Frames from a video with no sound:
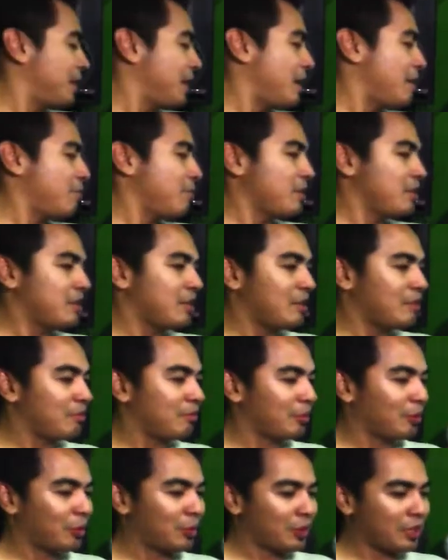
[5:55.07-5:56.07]
the APC
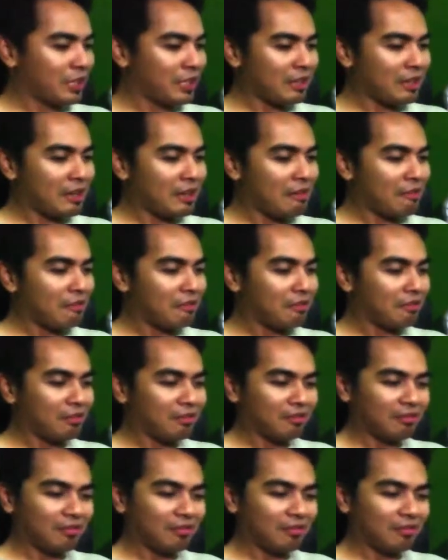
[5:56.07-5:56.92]
40 now.